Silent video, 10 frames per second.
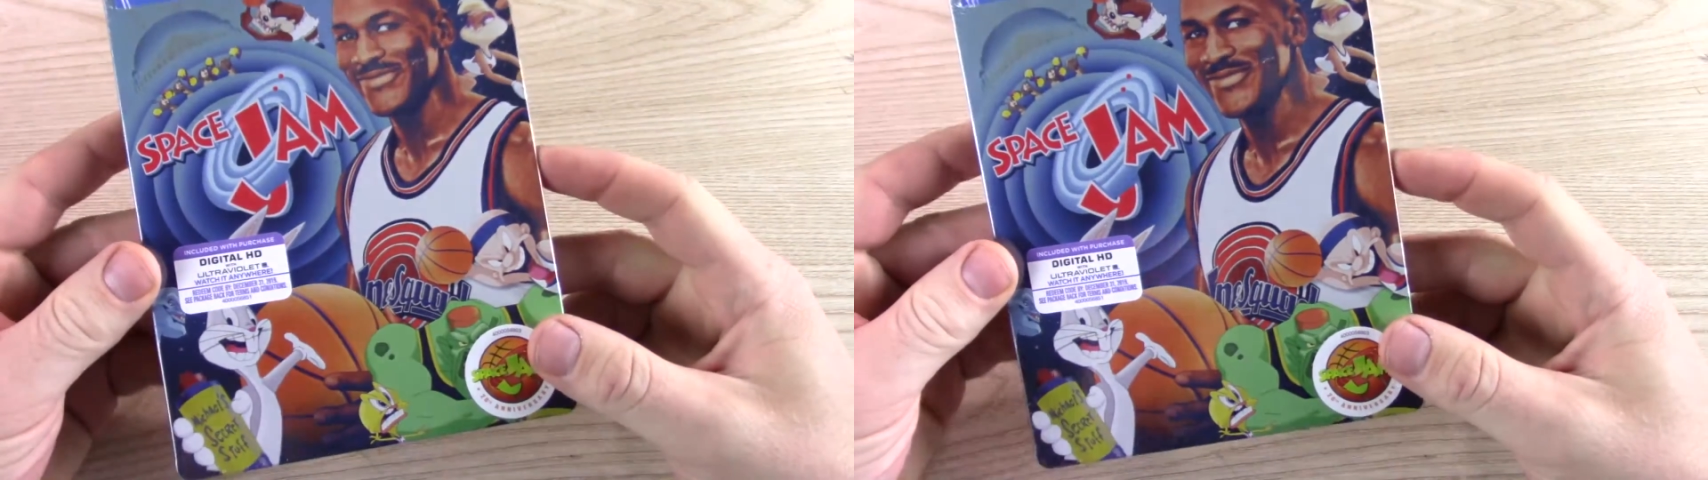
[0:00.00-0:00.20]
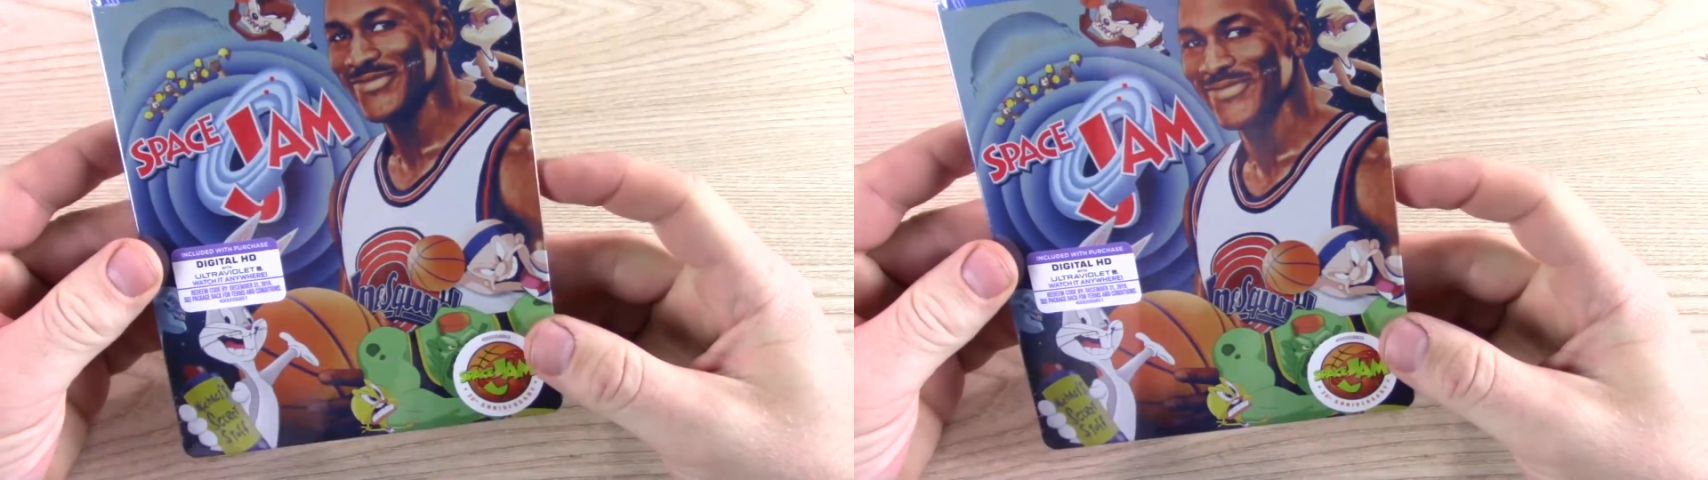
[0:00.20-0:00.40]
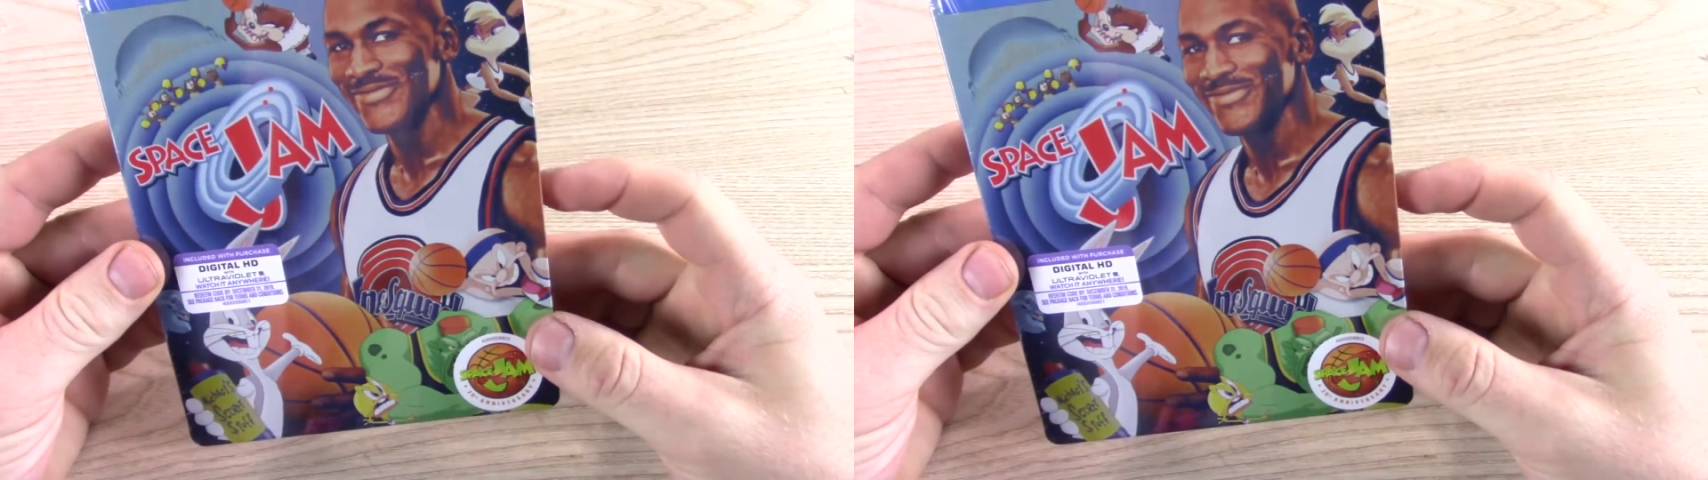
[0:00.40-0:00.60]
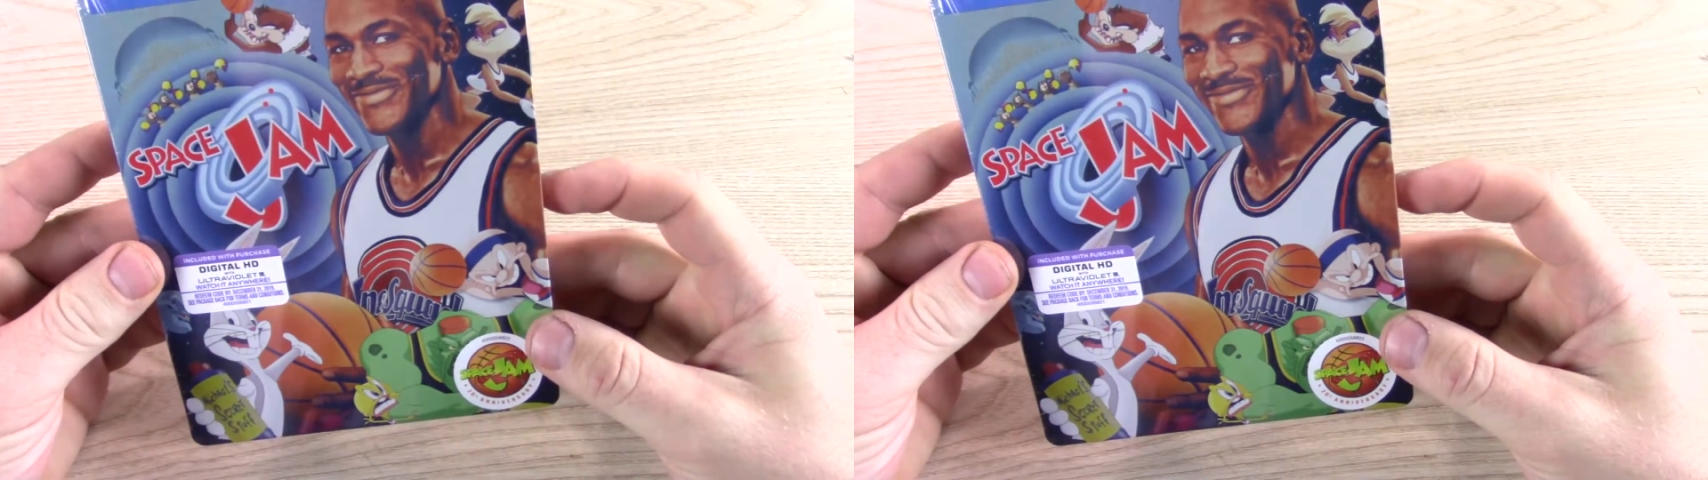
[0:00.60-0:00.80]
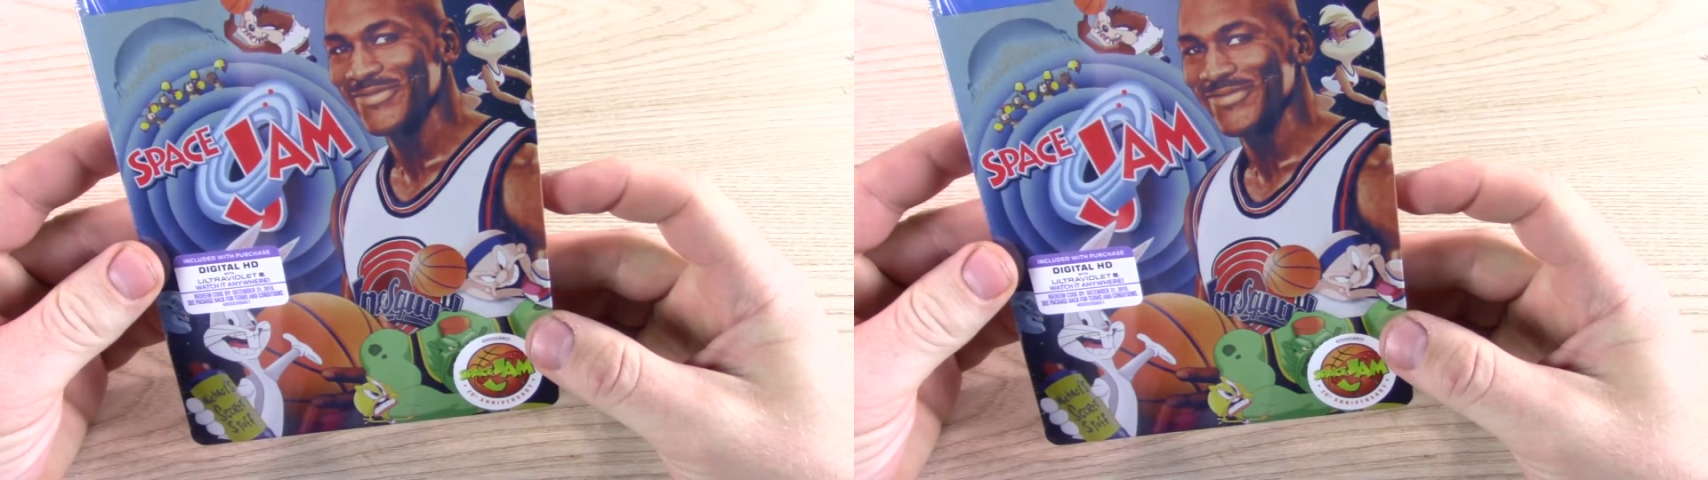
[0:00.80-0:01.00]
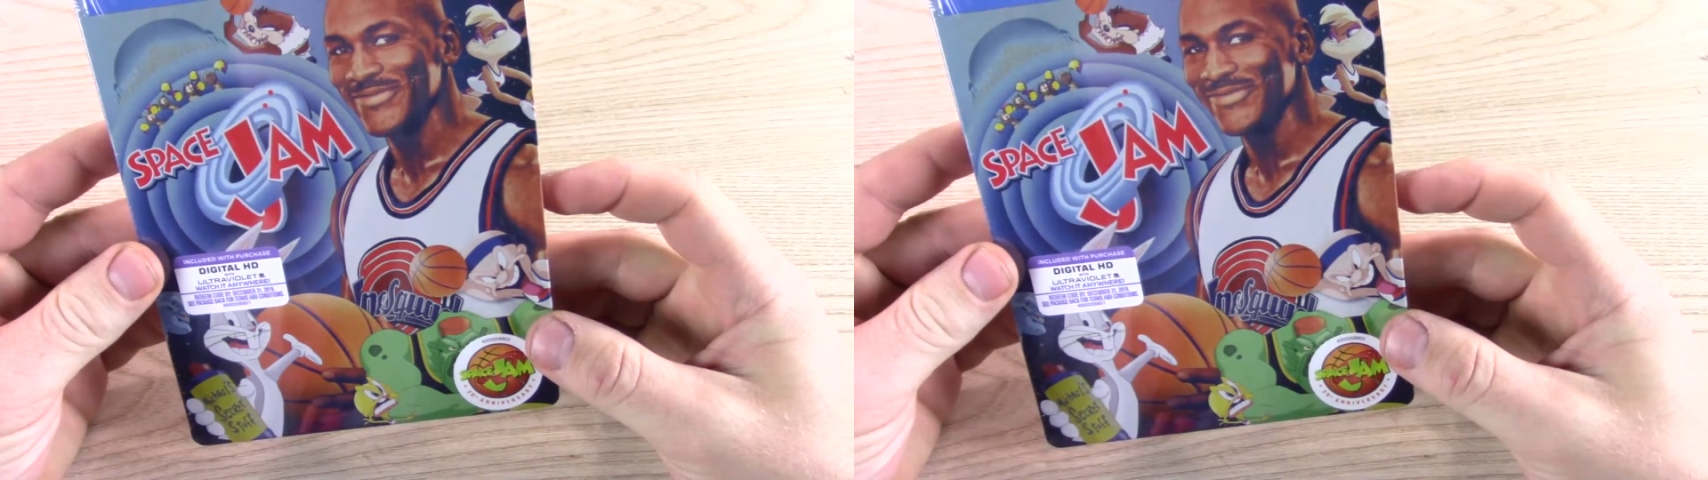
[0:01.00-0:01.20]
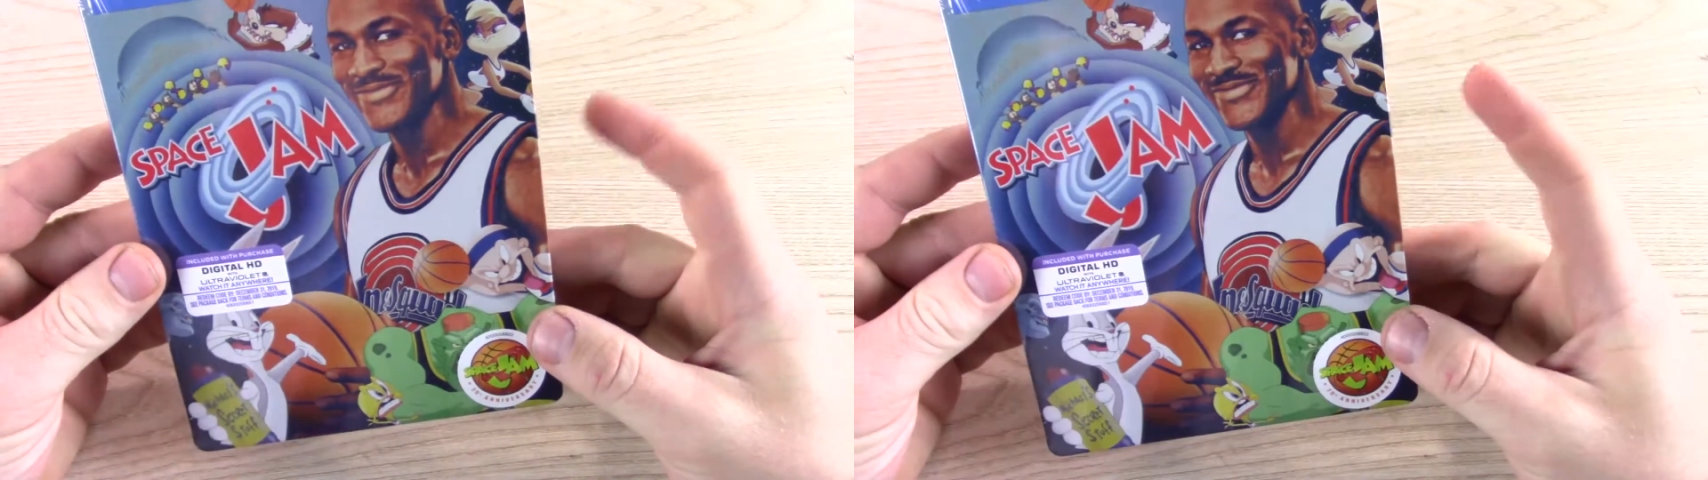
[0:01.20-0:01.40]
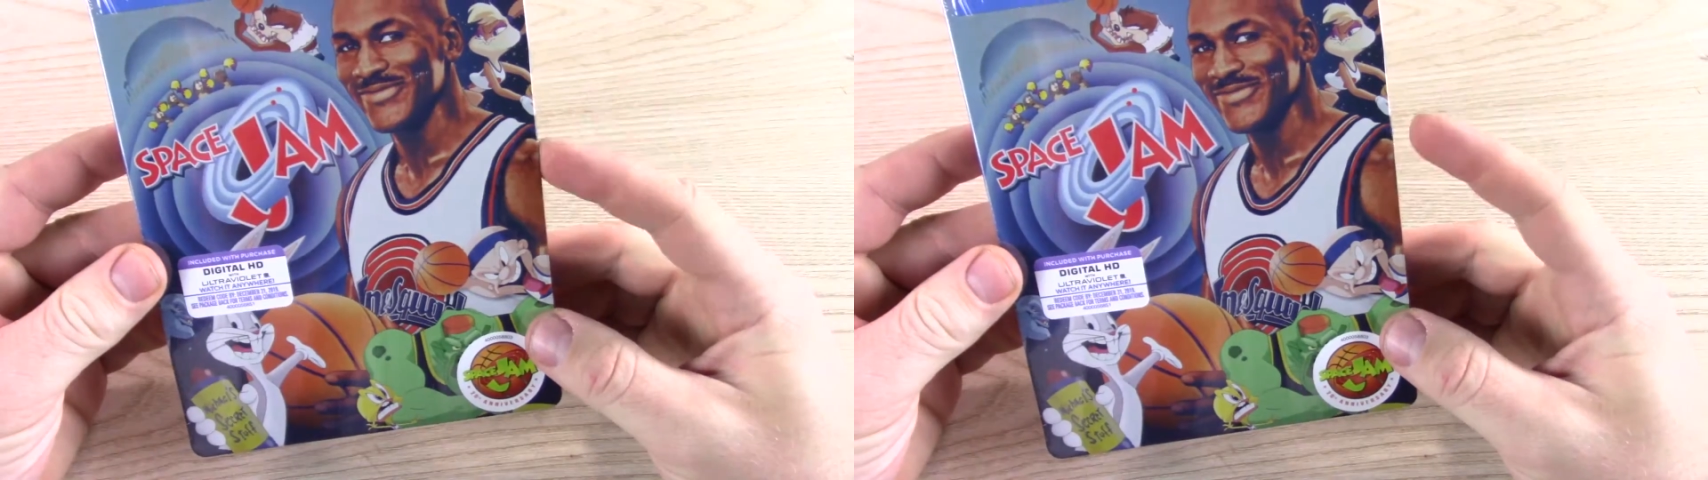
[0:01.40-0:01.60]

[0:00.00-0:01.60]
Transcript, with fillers: Um, I